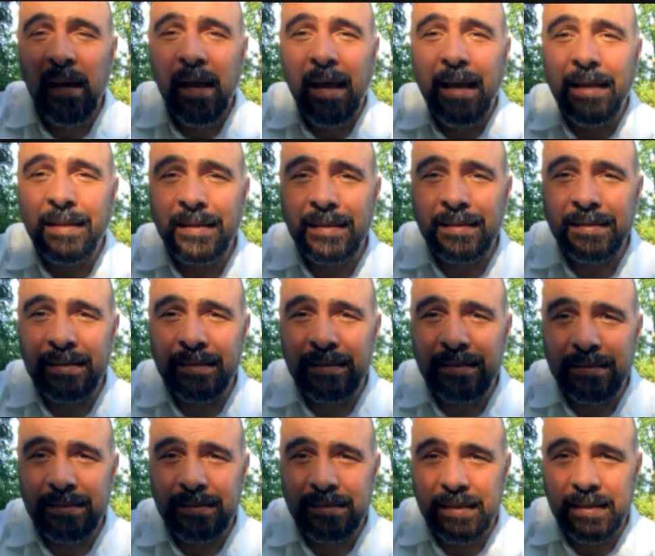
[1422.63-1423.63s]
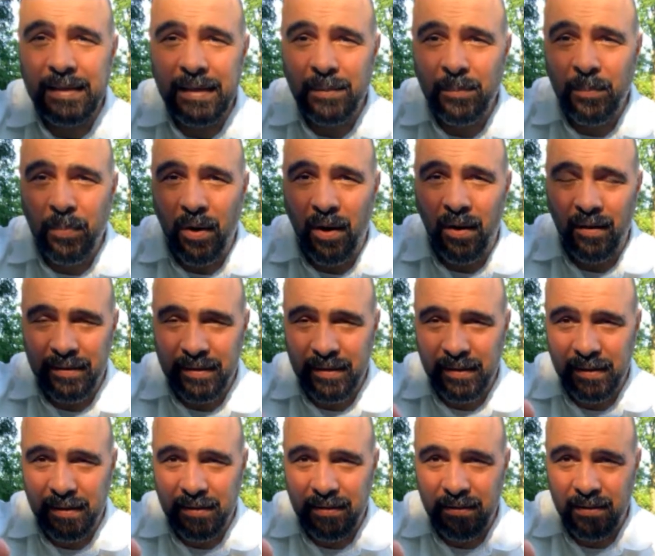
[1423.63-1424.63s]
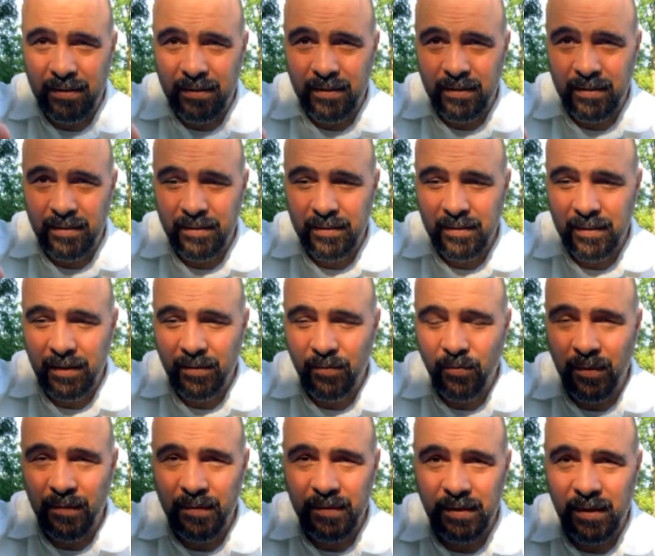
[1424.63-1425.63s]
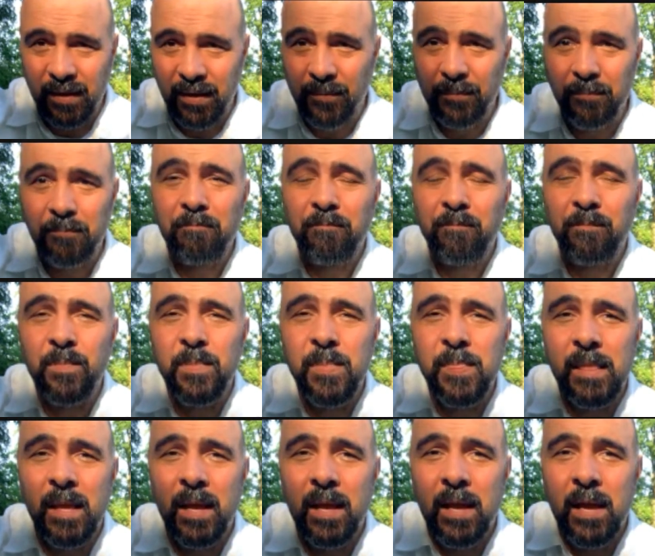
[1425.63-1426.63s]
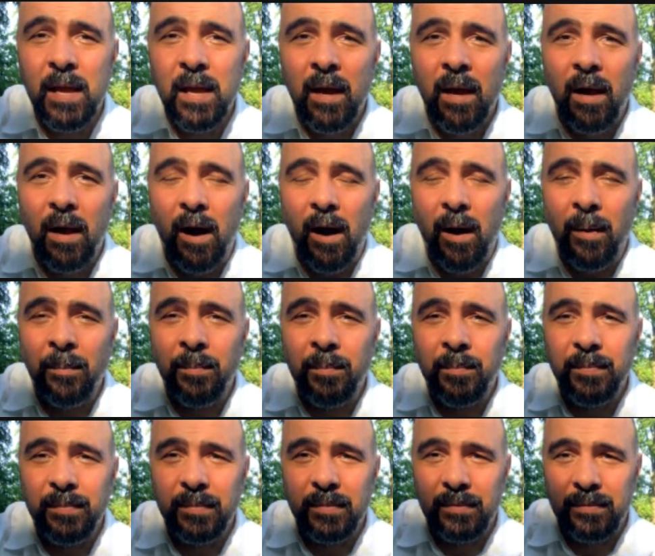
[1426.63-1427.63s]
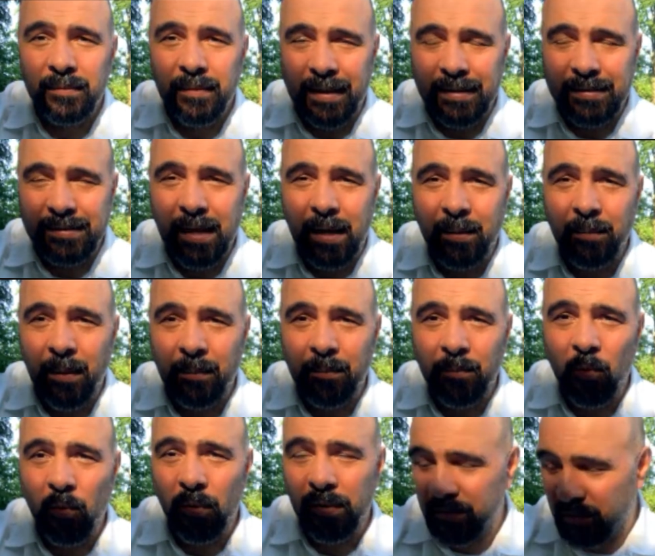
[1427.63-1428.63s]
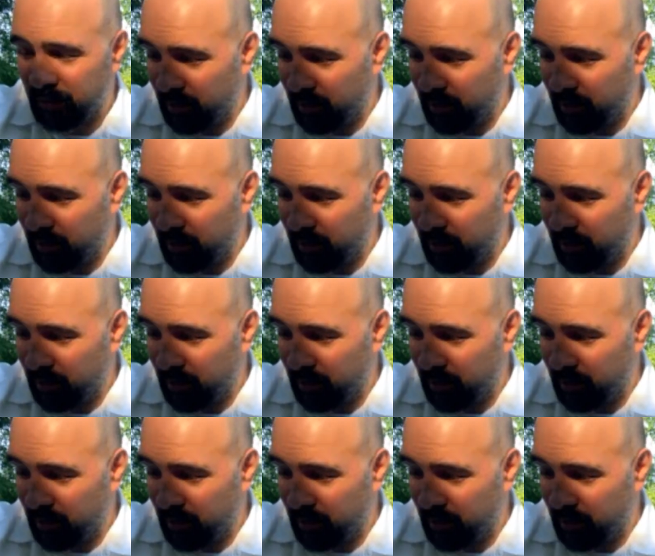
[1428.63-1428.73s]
And this is Setan Park in Riverdale. Um, next time I'm gonna